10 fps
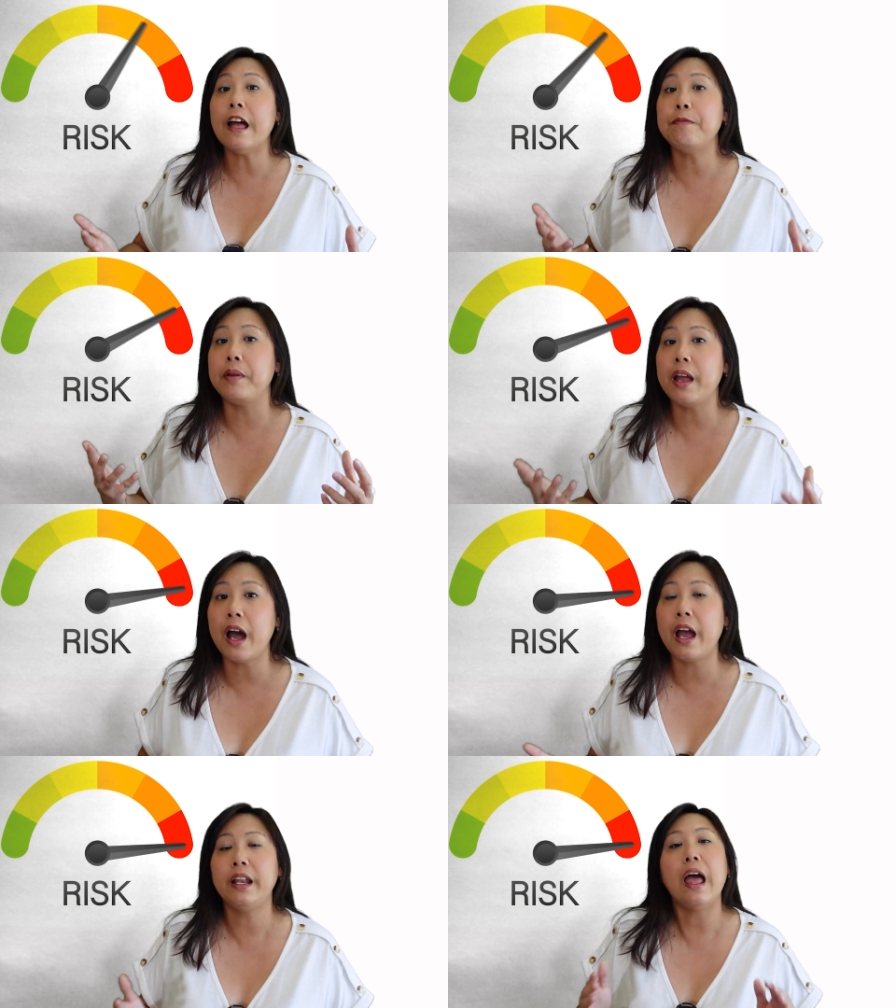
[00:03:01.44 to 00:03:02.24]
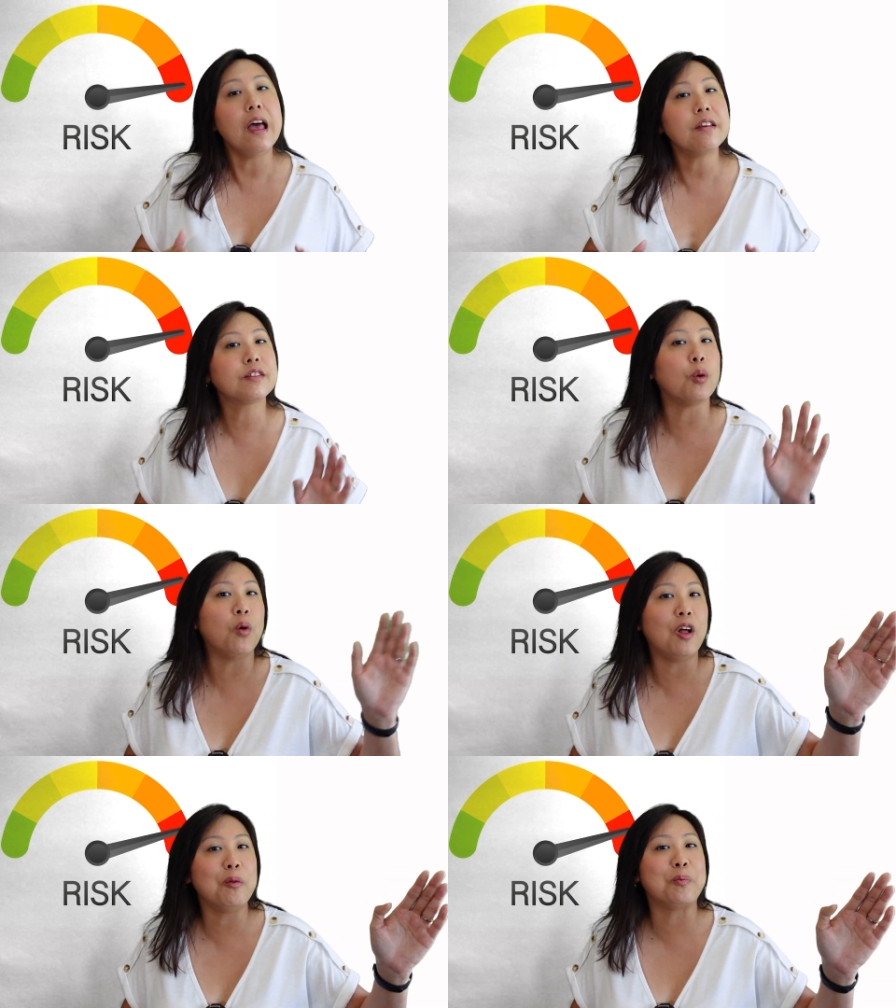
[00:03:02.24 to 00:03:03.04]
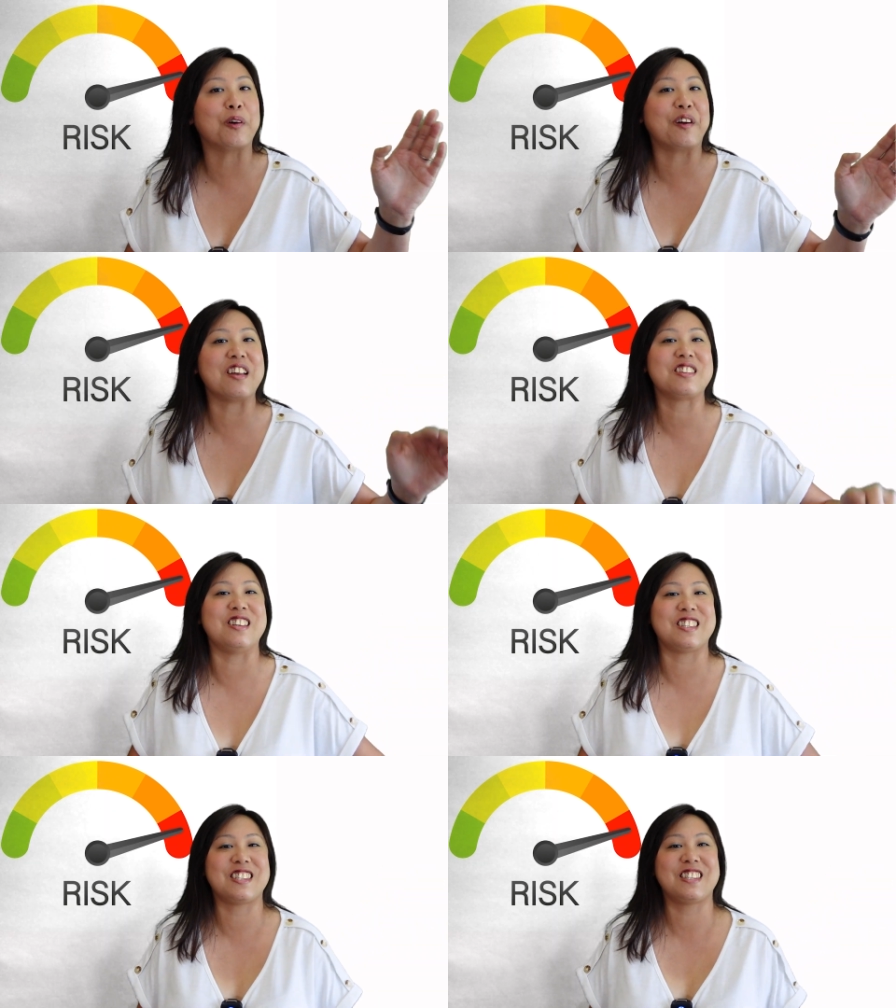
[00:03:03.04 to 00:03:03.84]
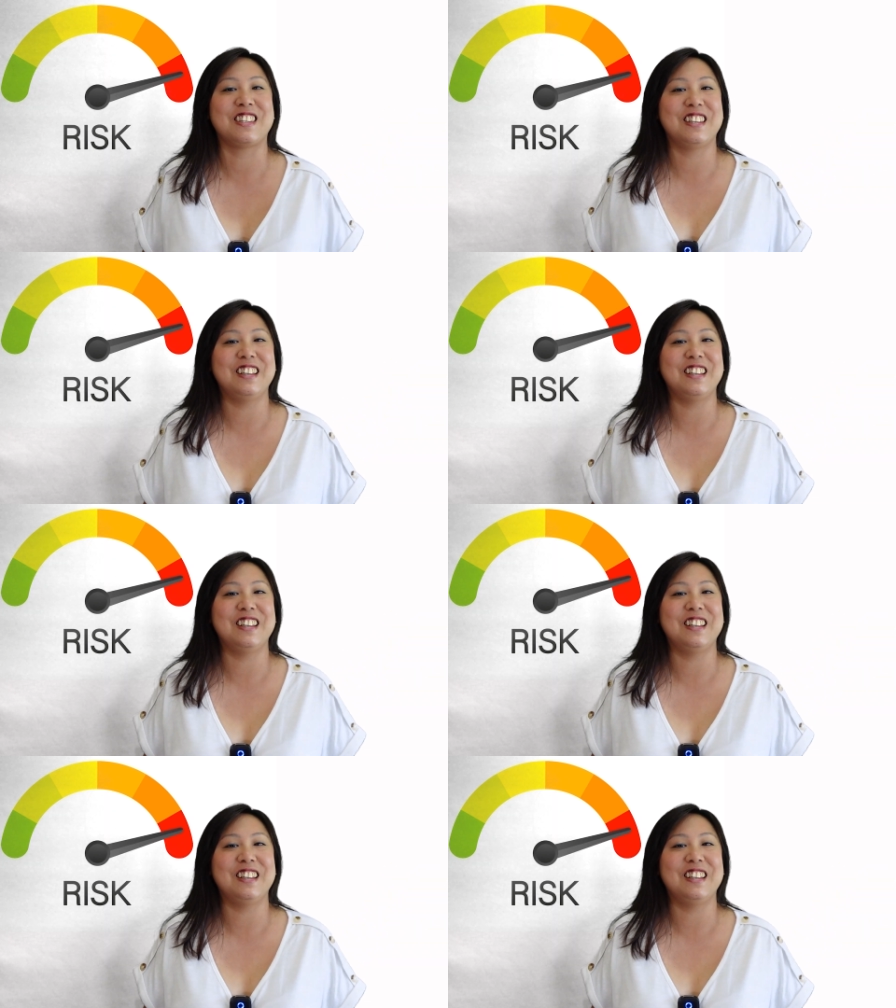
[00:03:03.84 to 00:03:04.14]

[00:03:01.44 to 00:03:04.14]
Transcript: left behind as the world progresses.